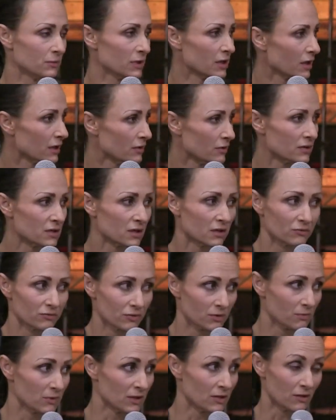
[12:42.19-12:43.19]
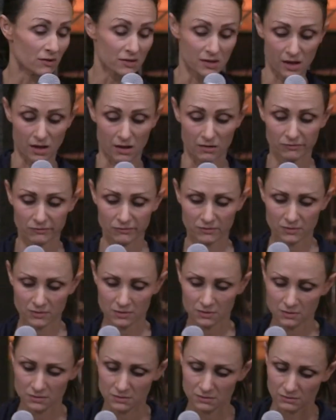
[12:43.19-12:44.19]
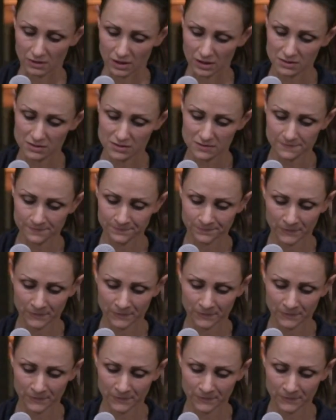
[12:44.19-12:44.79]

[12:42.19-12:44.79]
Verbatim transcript: We cannot give what we don't have, right?